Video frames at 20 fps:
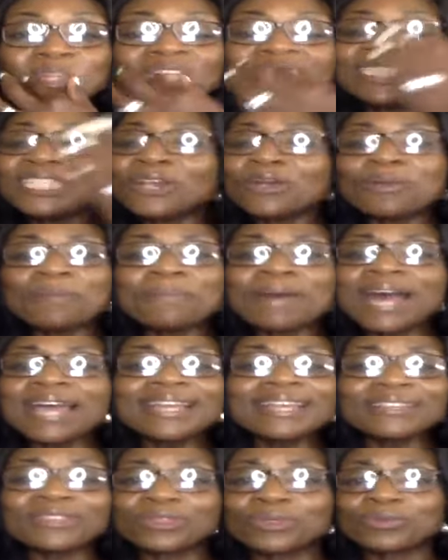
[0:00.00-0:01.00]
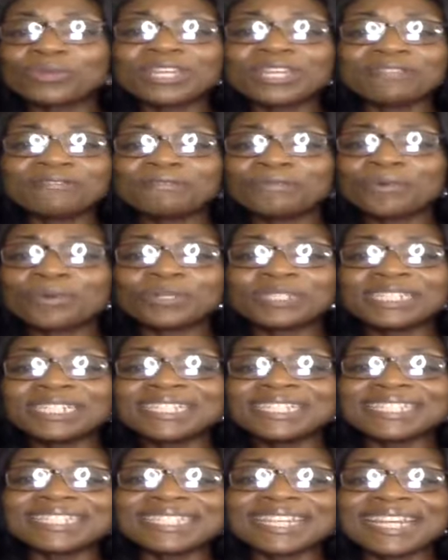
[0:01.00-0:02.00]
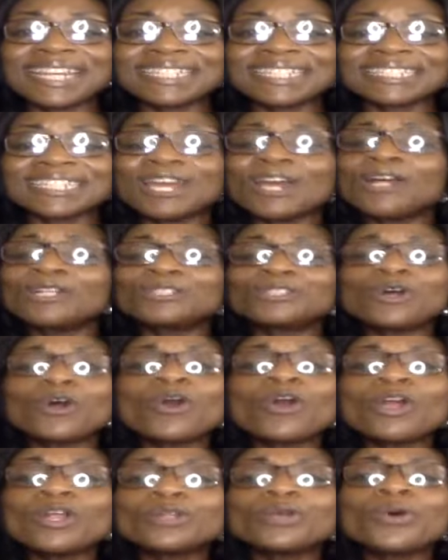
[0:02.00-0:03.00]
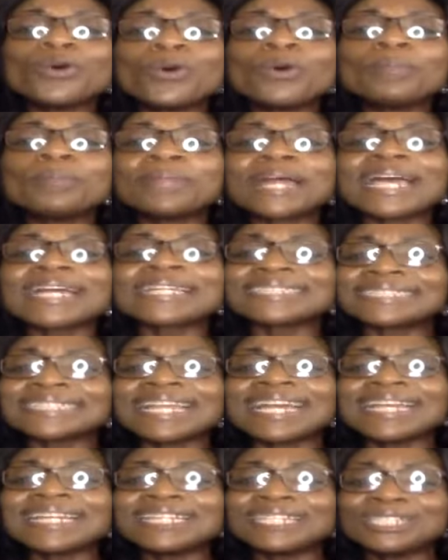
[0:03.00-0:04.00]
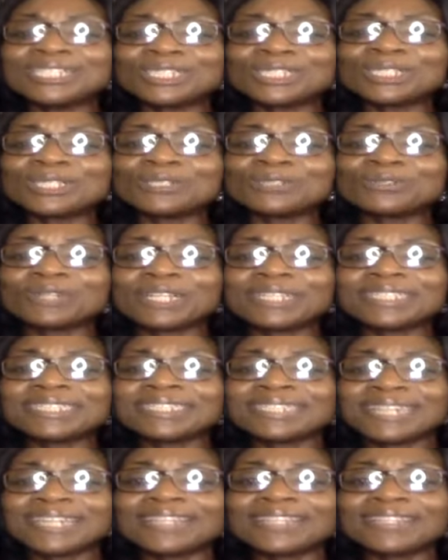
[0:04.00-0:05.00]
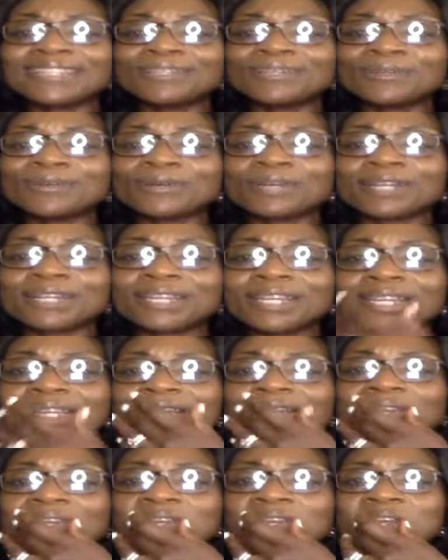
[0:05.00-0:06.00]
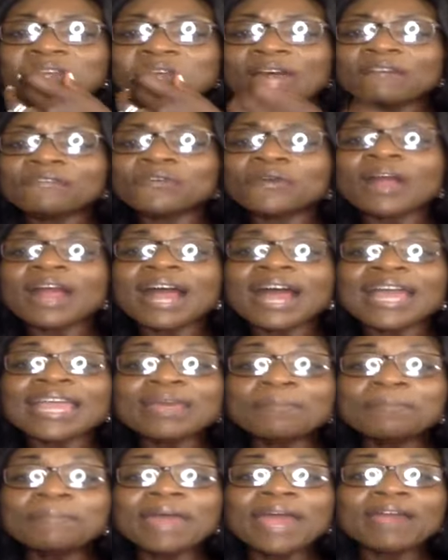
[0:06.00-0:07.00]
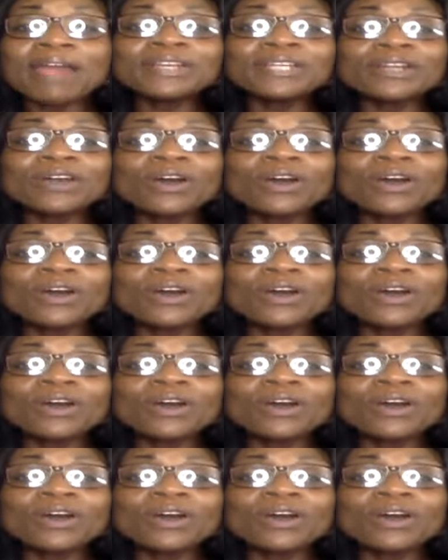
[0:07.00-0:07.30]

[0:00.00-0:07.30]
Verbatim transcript: Jeremiah 3 and 14 says, Torn all backsliding children, saith the Lord. For I am married